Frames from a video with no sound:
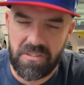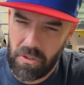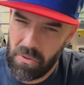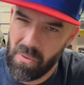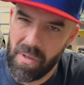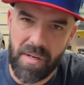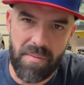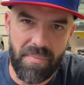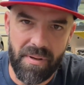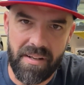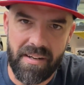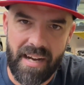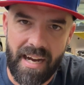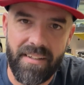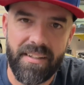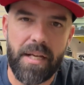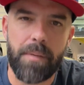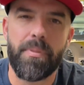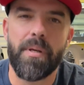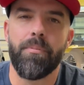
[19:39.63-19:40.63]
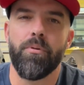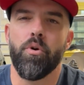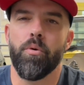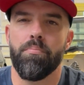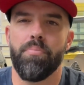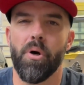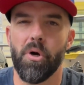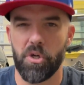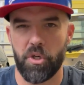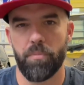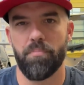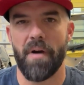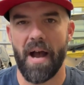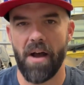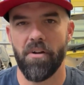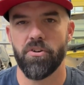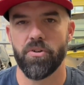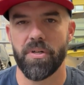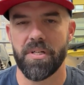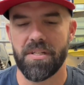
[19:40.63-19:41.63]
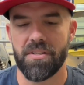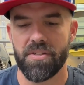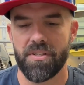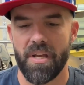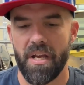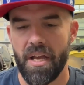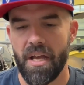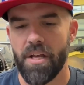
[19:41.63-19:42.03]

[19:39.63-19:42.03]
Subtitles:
quite a bit. I like people who push boundaries.